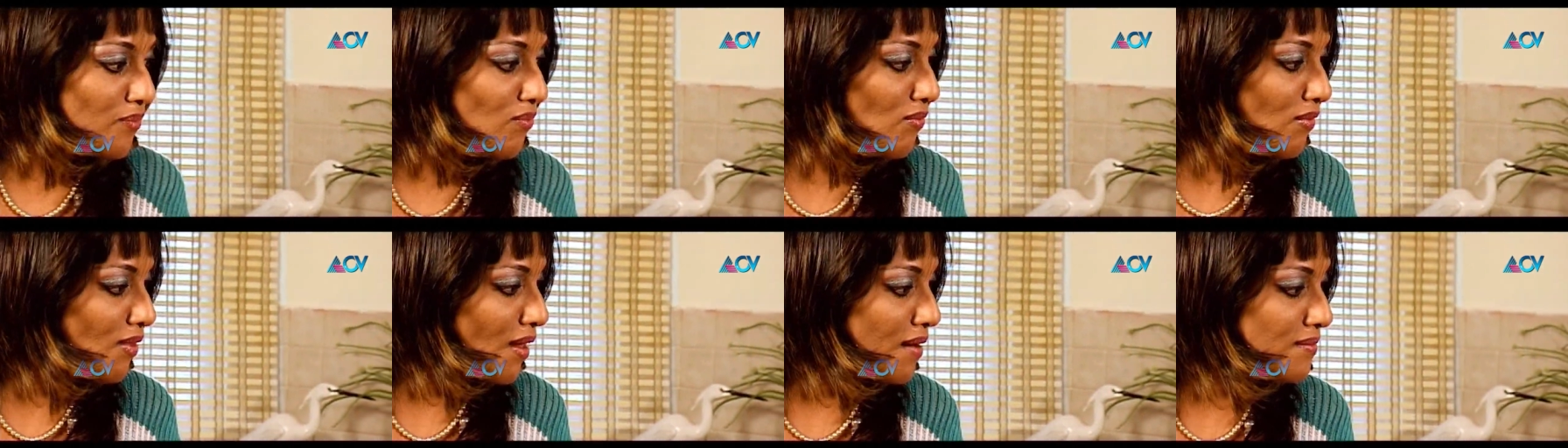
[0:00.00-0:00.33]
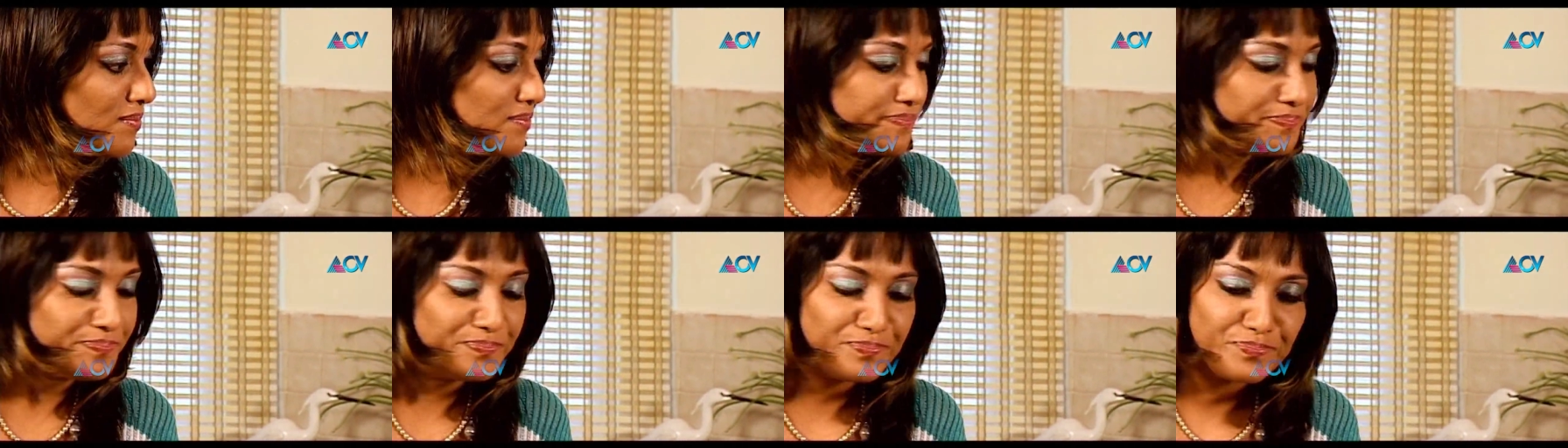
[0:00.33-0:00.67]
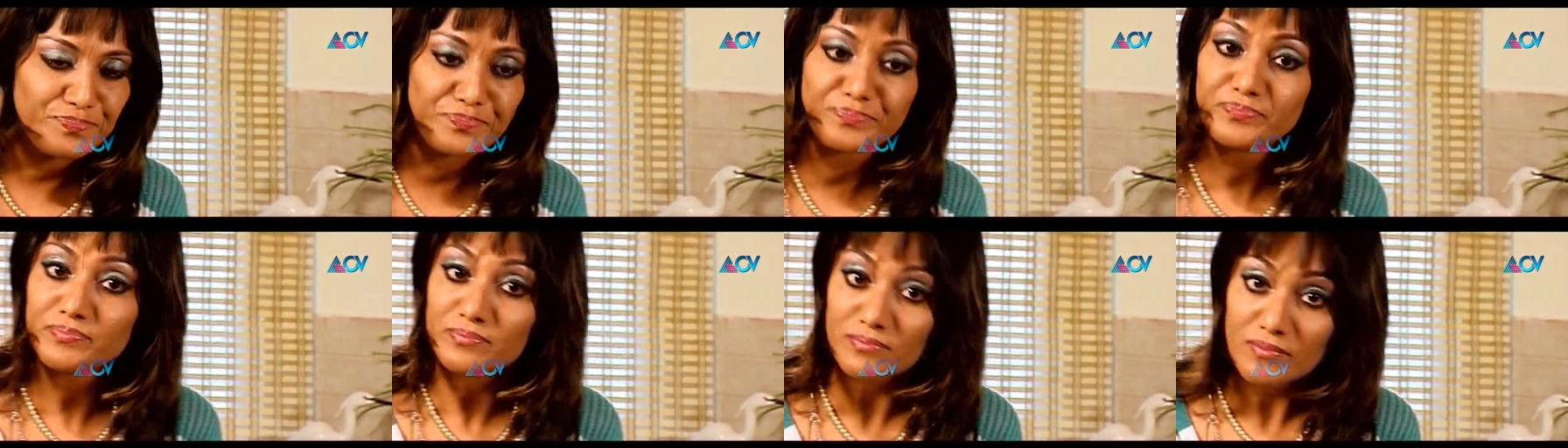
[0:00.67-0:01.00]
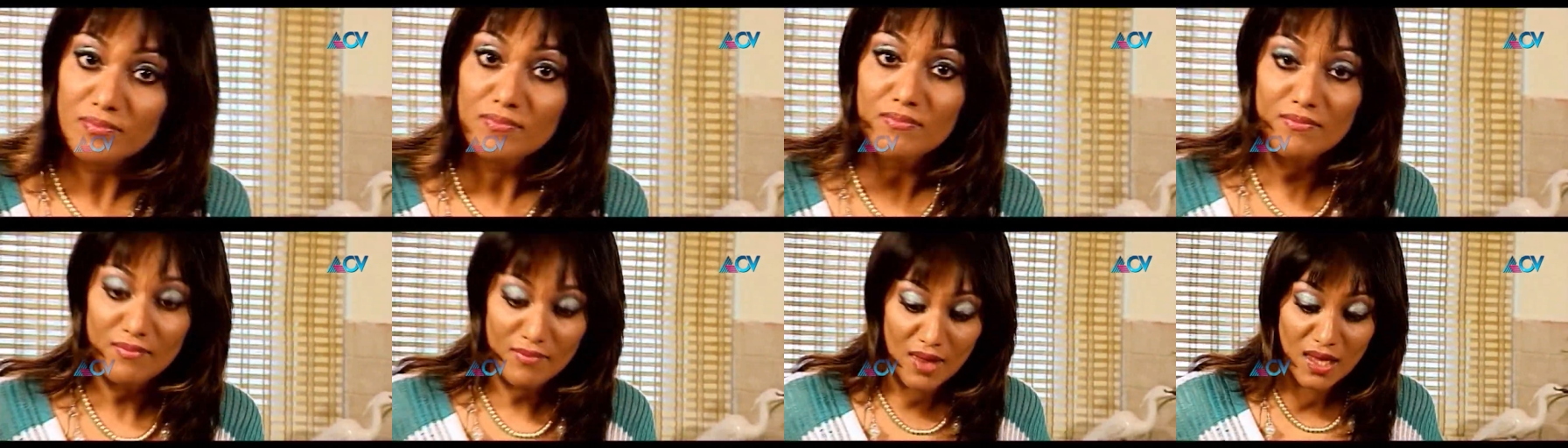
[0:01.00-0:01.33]
mmm,
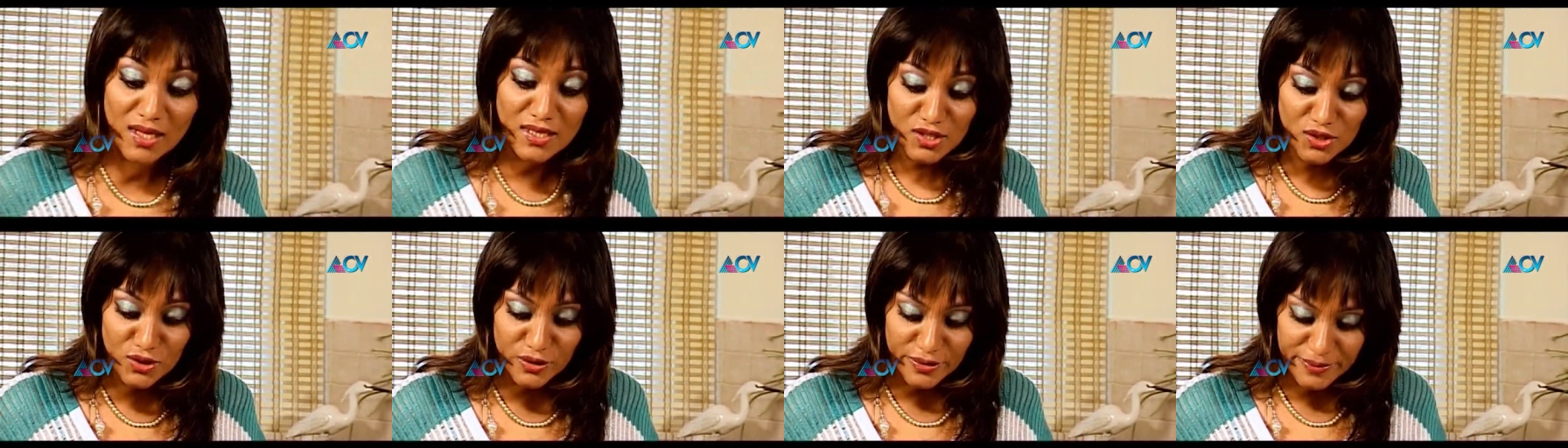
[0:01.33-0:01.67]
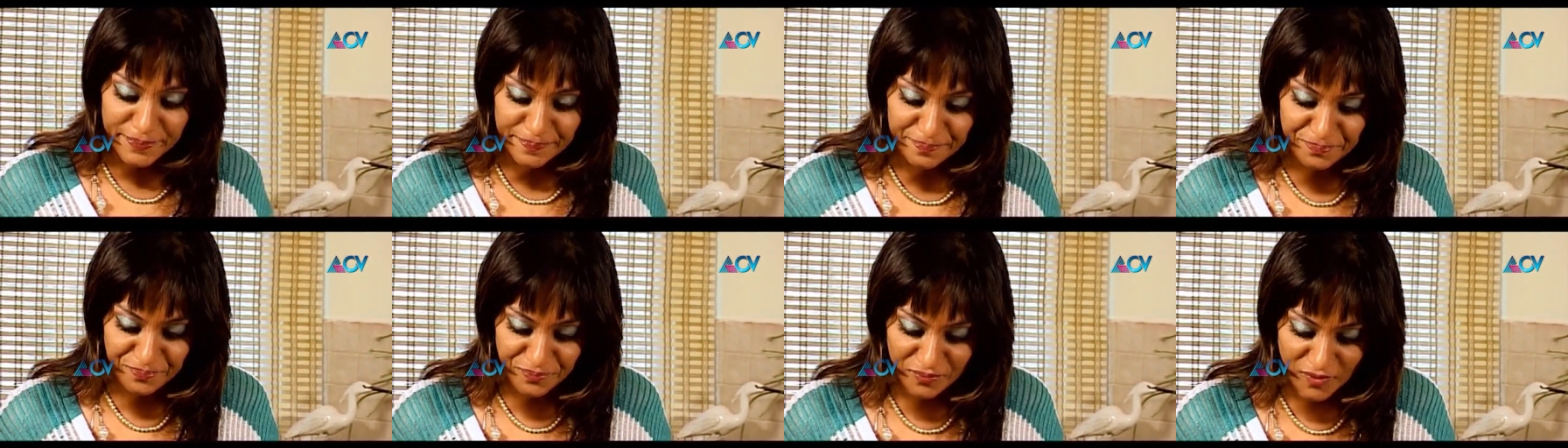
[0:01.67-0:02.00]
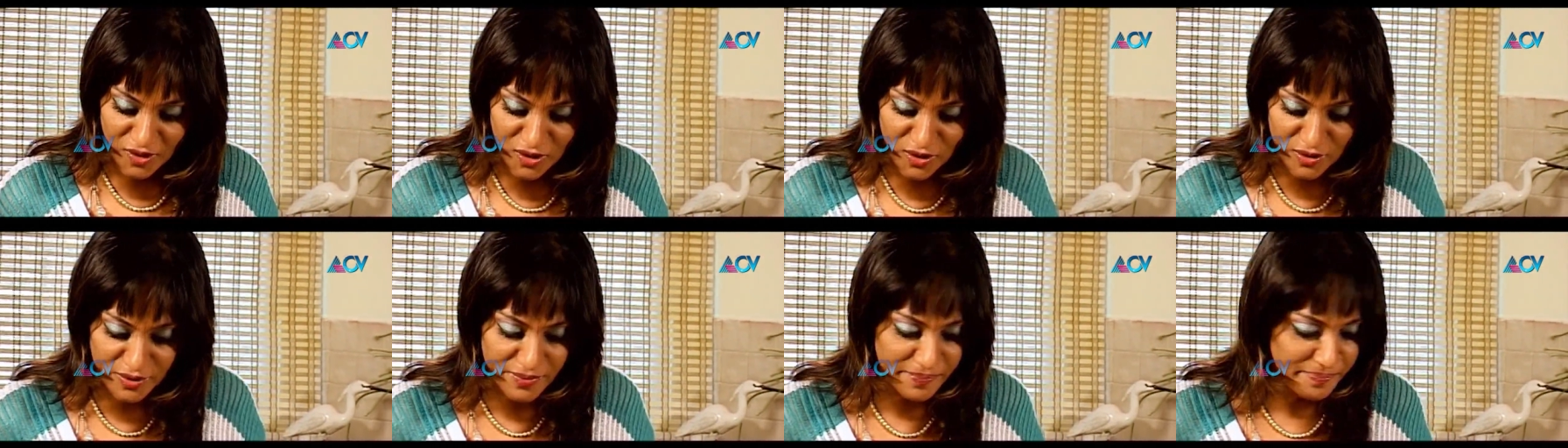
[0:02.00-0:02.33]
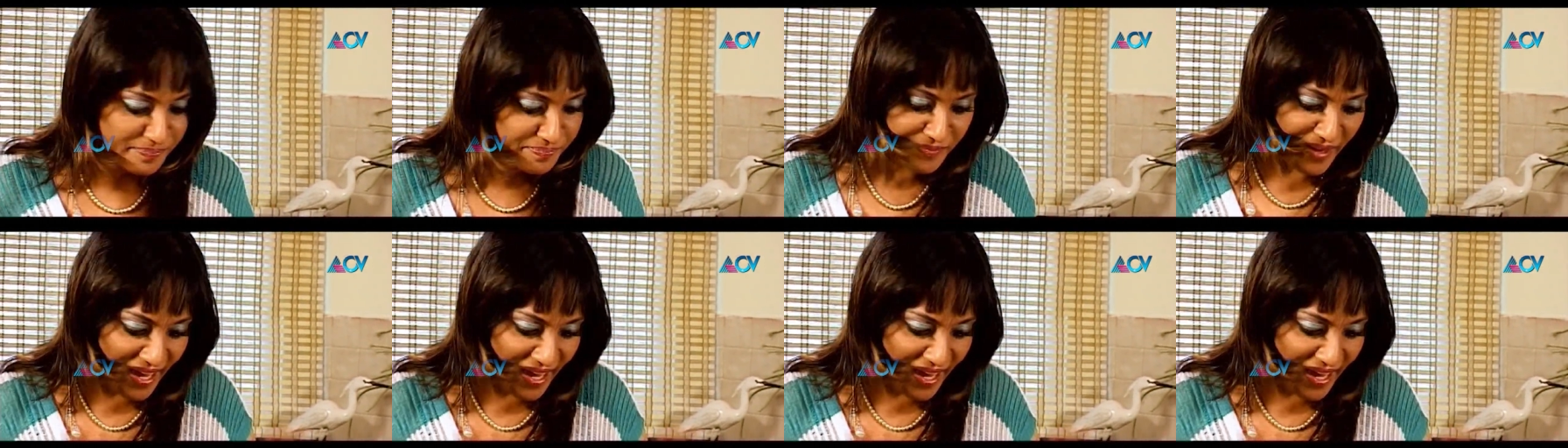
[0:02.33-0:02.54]
Mm. It's good. Good.